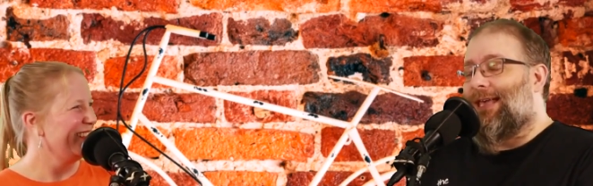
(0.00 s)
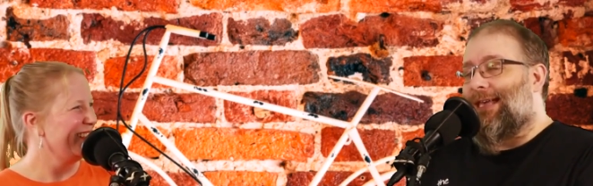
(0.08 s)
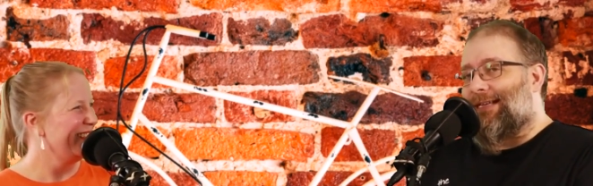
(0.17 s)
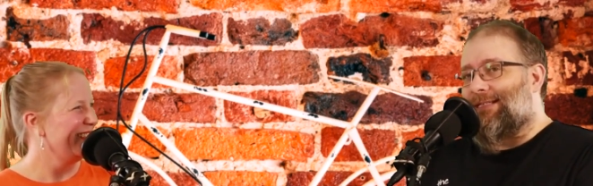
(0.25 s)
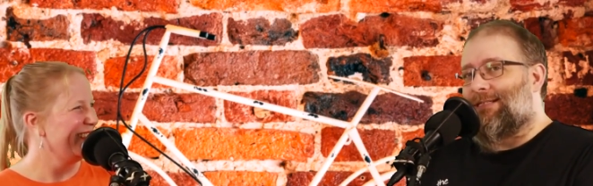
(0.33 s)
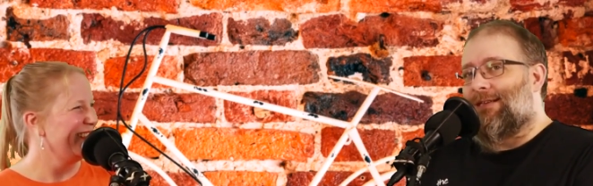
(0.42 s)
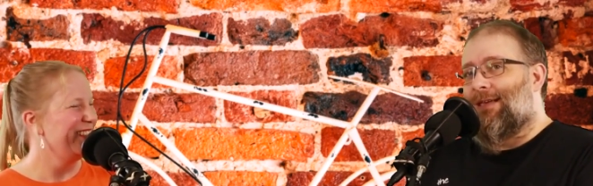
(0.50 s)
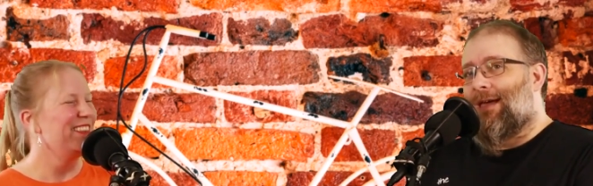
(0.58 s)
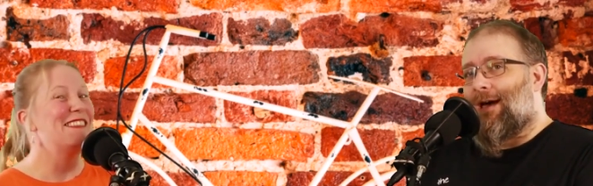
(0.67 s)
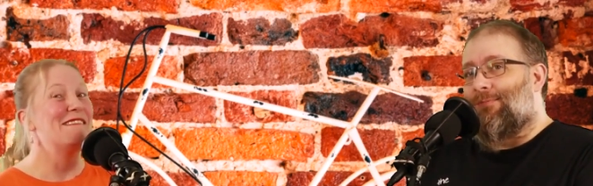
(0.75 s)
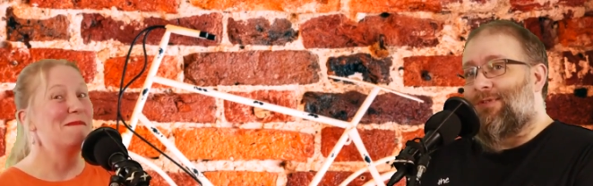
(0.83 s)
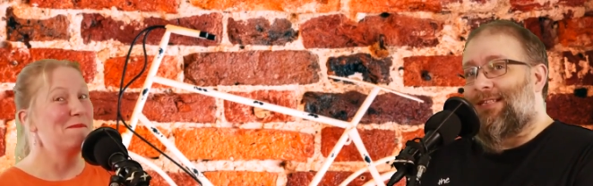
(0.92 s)
Speaker 1: is
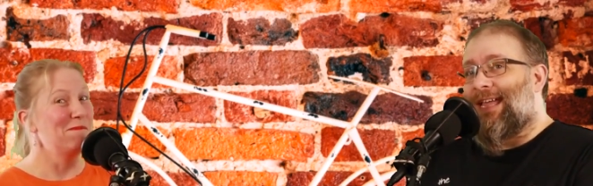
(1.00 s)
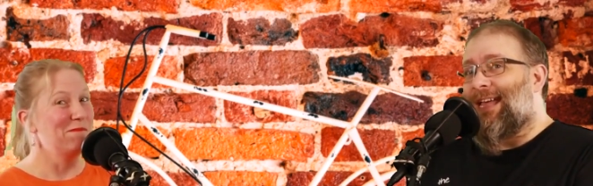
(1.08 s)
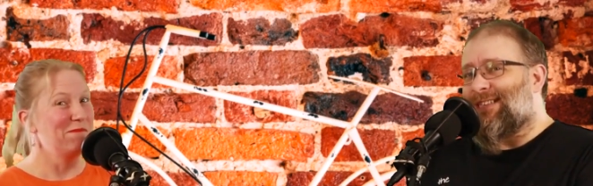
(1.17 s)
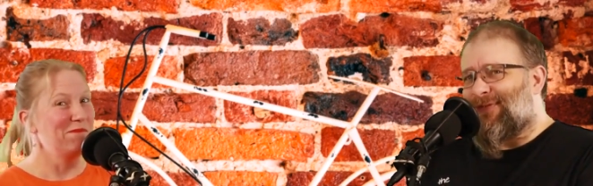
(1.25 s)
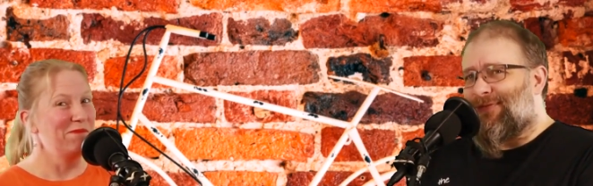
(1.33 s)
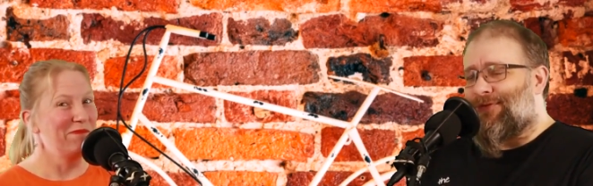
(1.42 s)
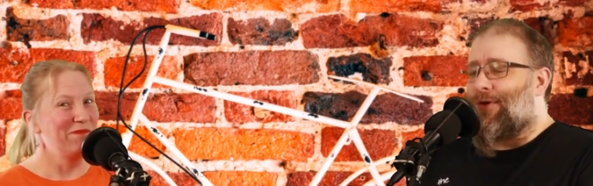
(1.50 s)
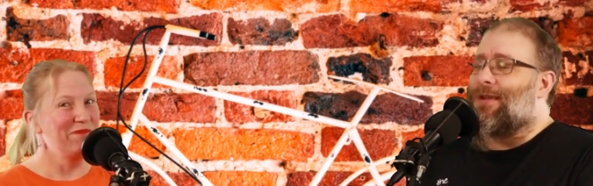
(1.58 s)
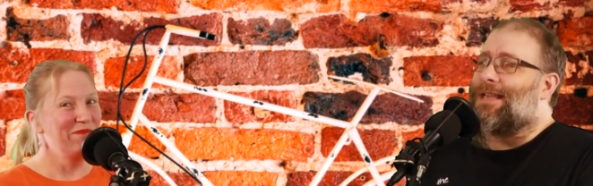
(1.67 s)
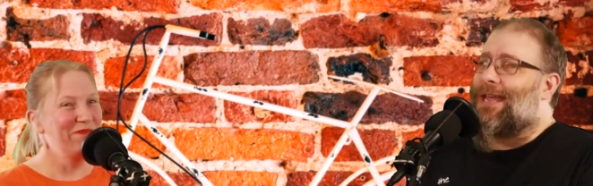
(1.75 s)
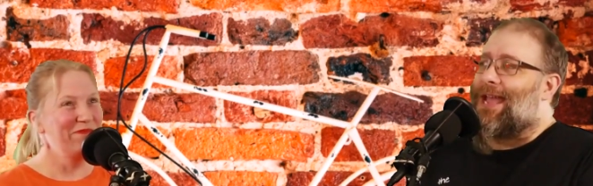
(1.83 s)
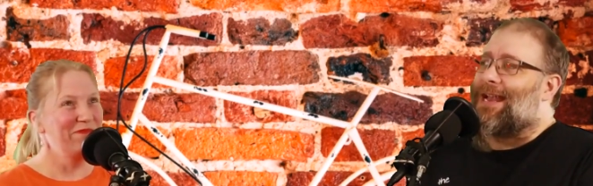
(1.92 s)
um, today is a
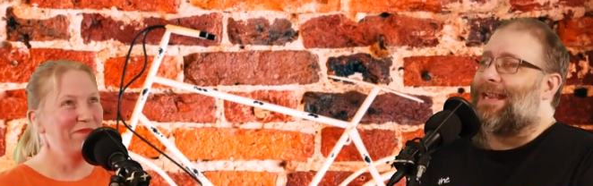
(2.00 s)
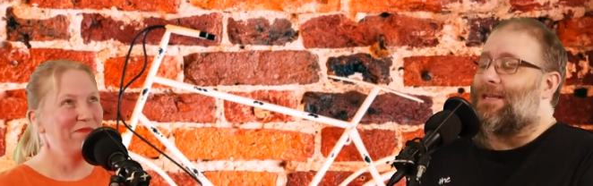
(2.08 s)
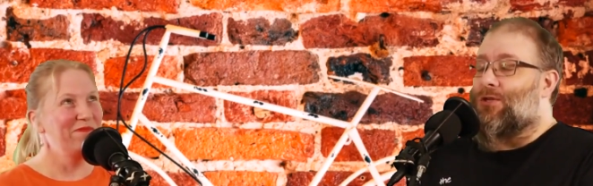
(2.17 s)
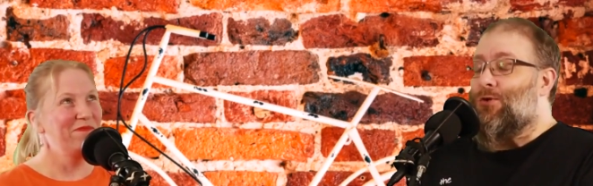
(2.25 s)
Friday, and in